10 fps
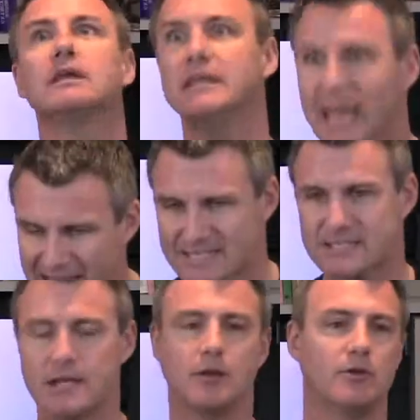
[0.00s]

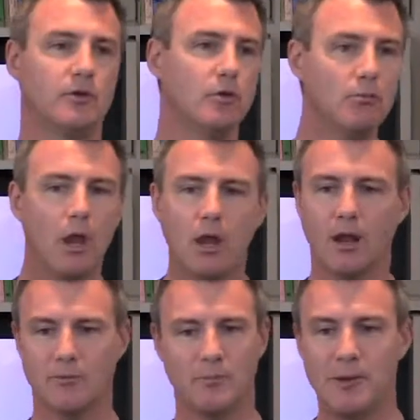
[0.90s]
Yes.
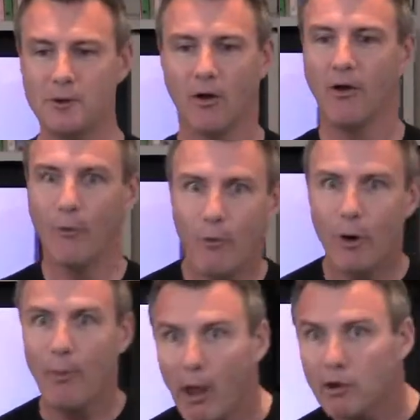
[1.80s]
People,
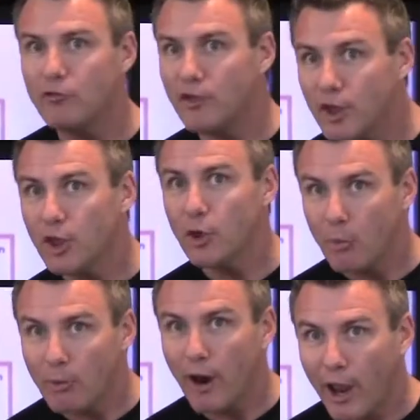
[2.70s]
what about
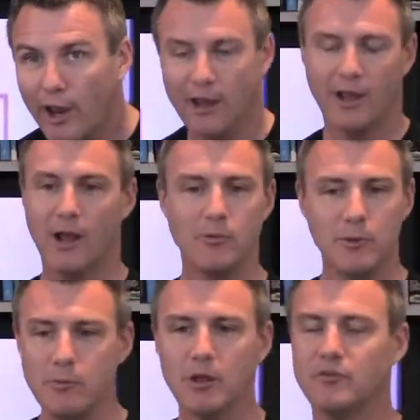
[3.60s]
Ezekiel bread?
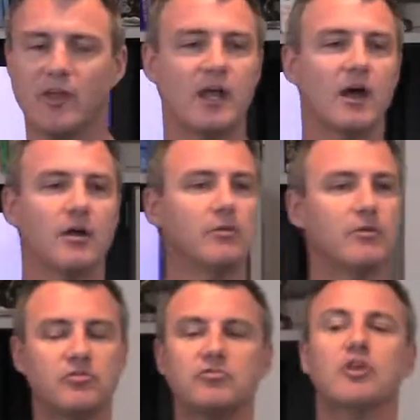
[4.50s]
People, it's like
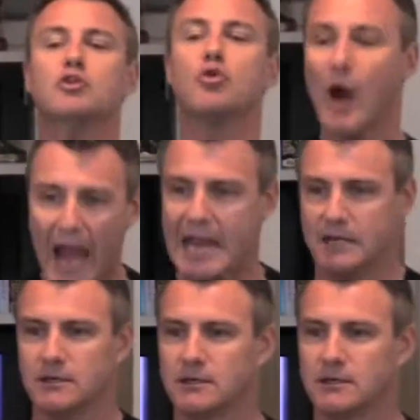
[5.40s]
grain.